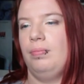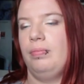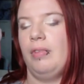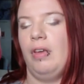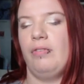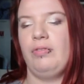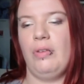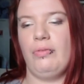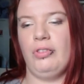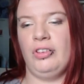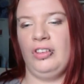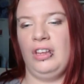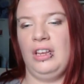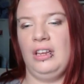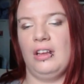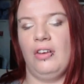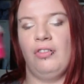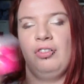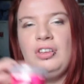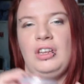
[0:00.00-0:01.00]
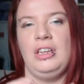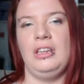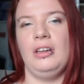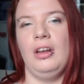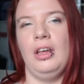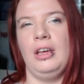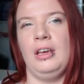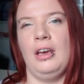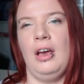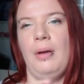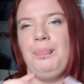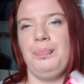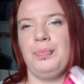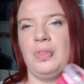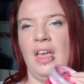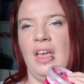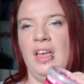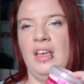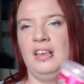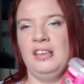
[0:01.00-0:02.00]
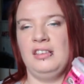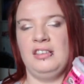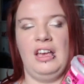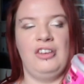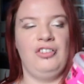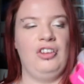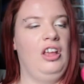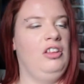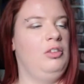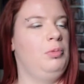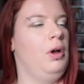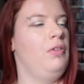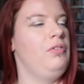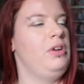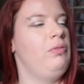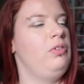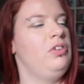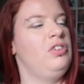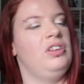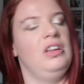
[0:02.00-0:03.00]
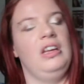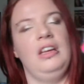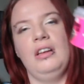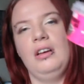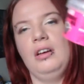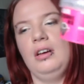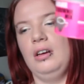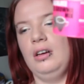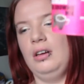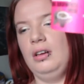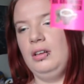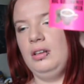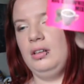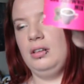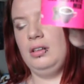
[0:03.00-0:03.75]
I've seen like sachets, but I've never seen a